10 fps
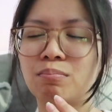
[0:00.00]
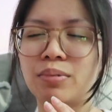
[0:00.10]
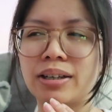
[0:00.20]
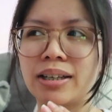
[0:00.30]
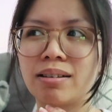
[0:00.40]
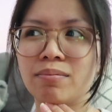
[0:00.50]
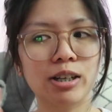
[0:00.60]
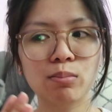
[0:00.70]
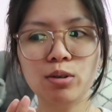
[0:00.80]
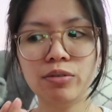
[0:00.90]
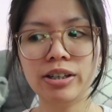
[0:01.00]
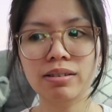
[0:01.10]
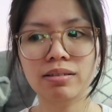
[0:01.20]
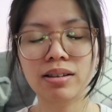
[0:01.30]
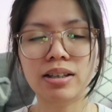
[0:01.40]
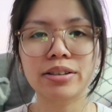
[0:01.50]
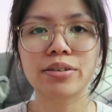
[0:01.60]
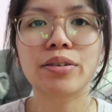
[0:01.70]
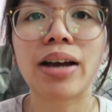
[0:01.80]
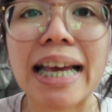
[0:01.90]
but they're moving. Things
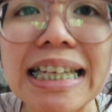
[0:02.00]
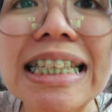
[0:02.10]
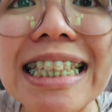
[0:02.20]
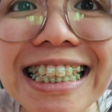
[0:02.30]
are okay.